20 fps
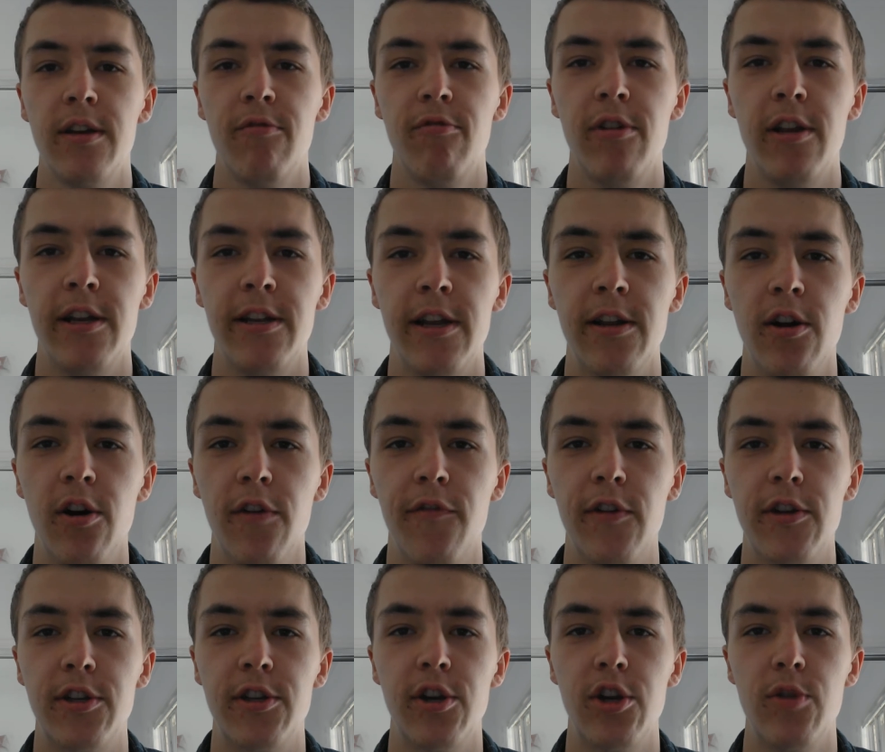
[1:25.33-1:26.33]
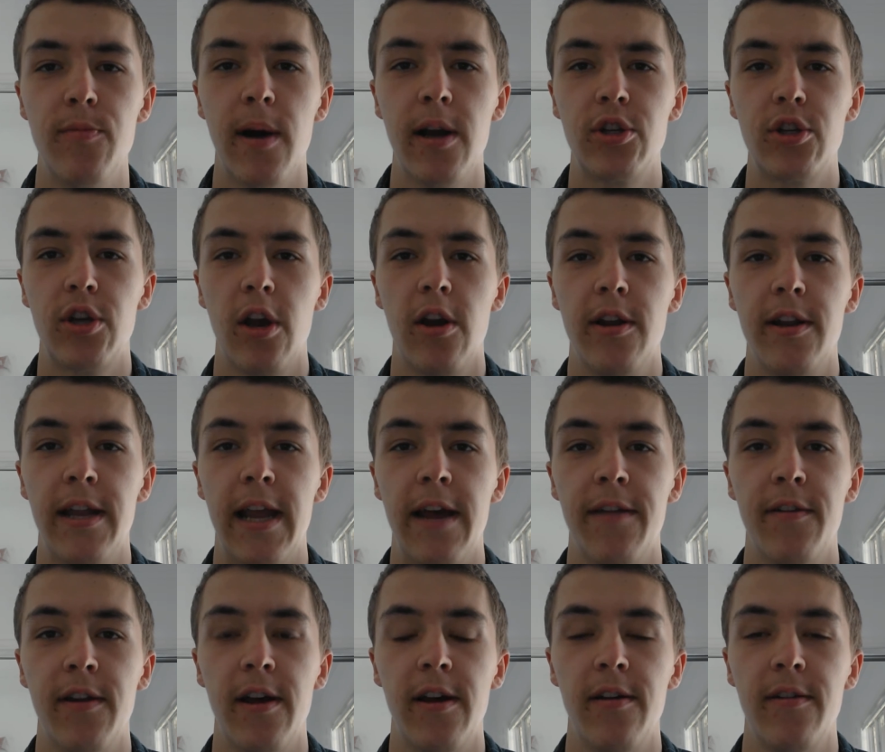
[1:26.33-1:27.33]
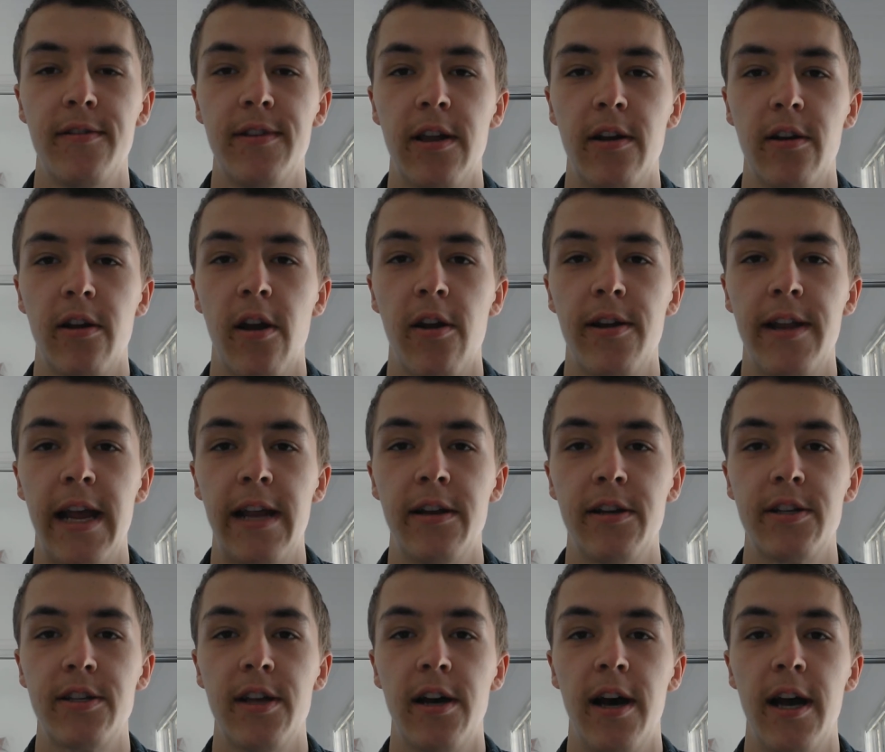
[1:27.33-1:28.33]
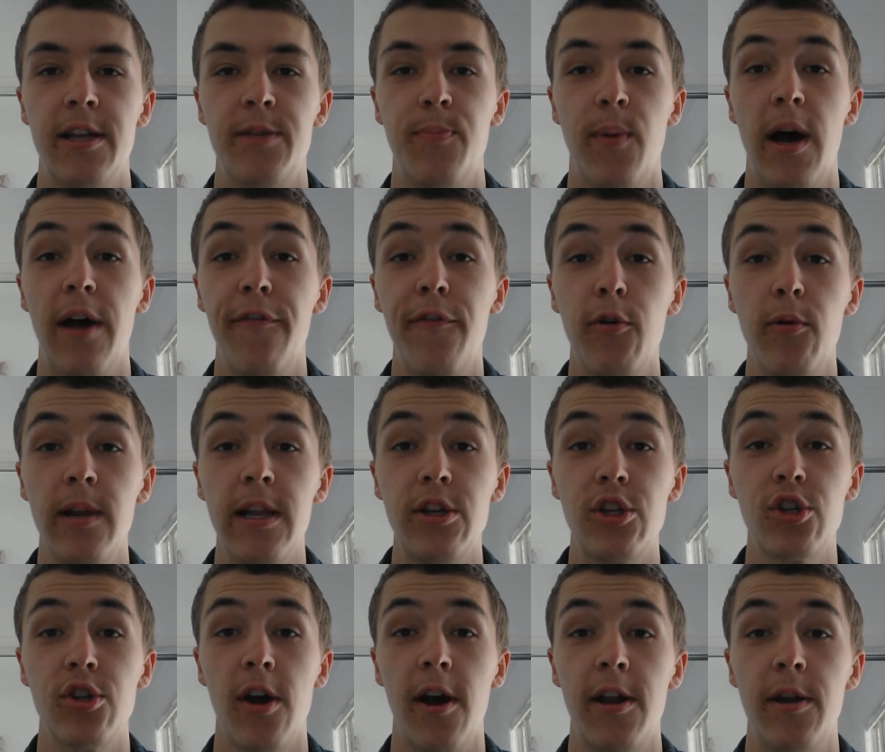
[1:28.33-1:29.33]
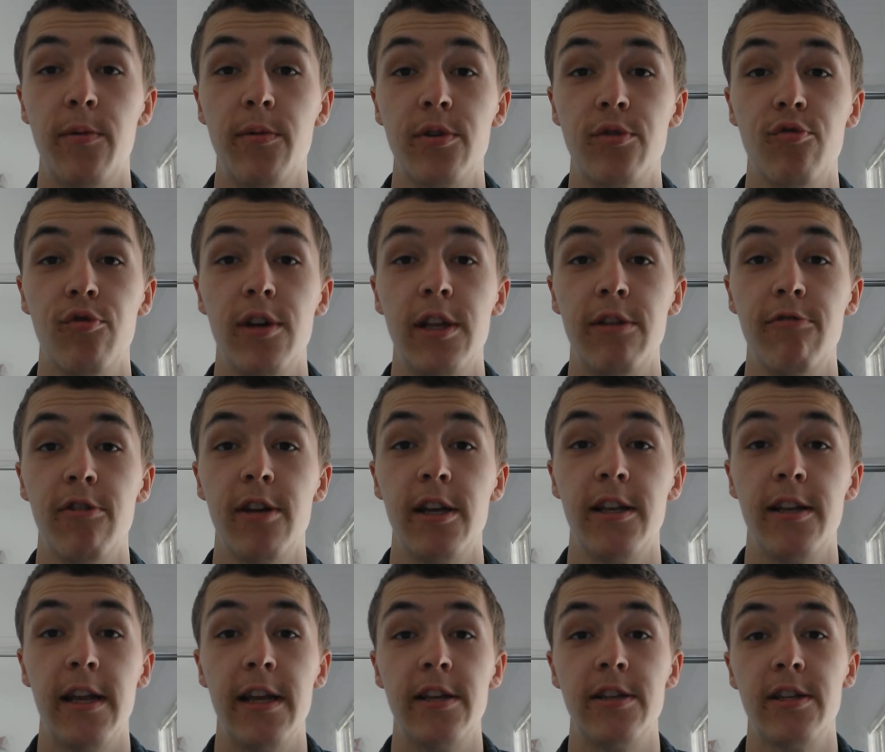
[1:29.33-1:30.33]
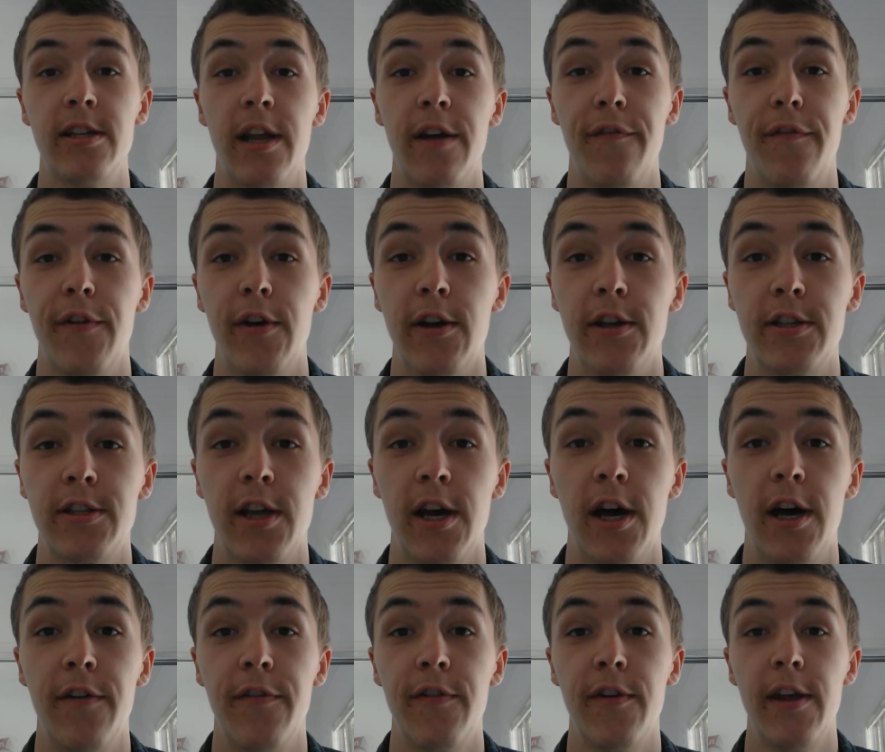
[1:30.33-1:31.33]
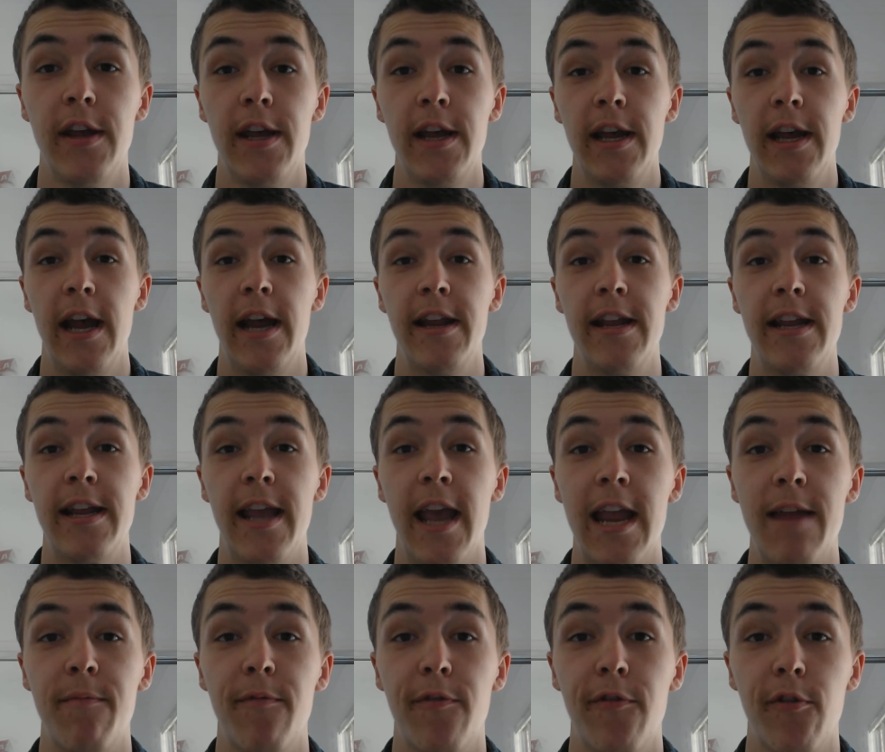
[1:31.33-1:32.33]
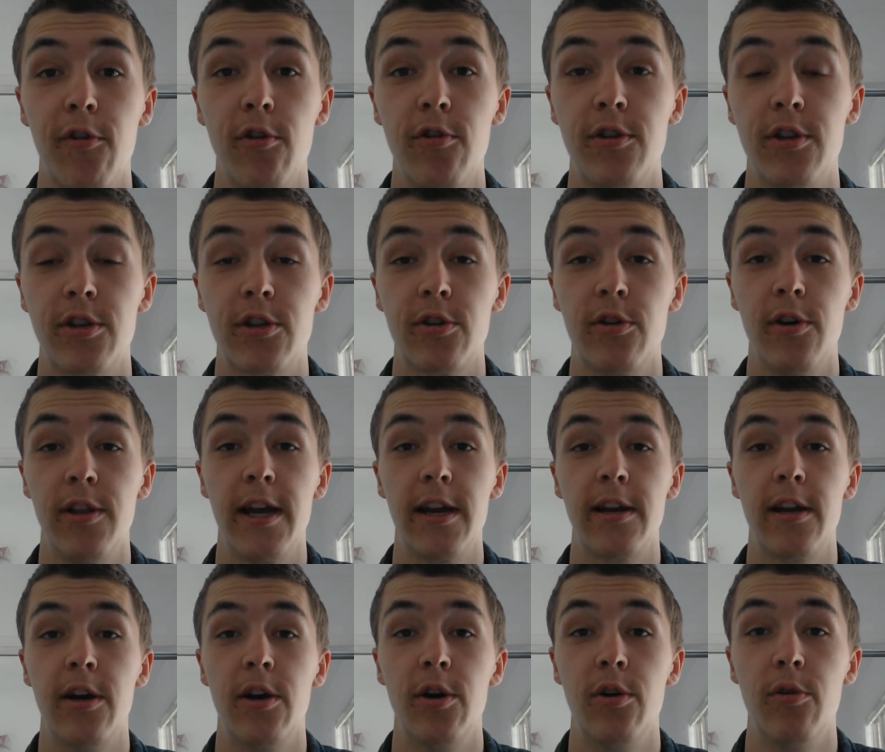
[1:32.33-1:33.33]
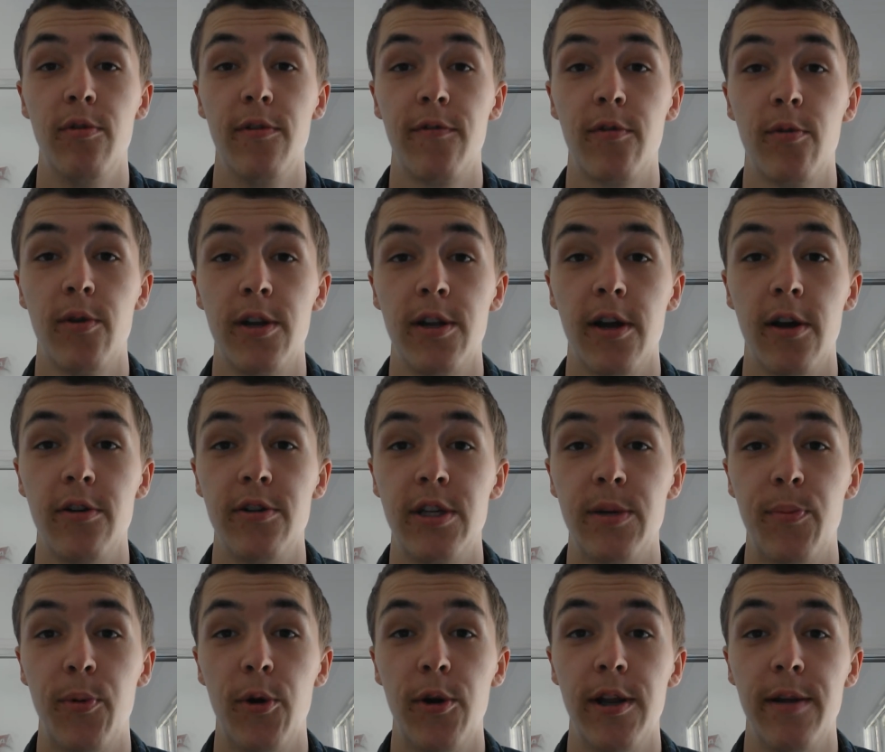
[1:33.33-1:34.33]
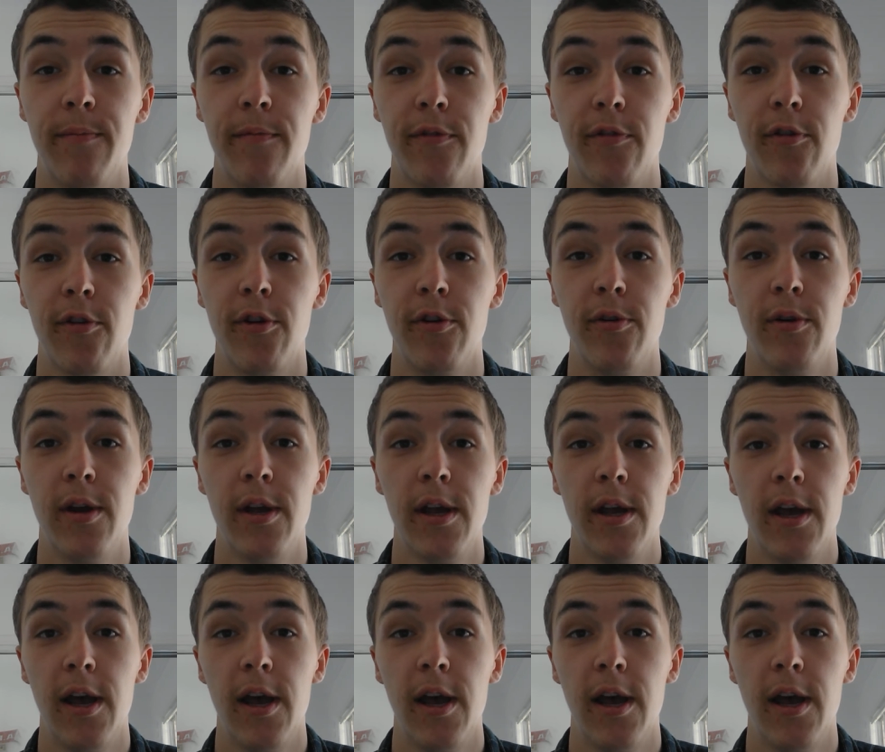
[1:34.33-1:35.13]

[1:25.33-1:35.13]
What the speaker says: Really didn't offer too much going down the sides. But I thought Lichtsteiner was really decent that first half, and he came through to score that goal with Guendouzi putting him through.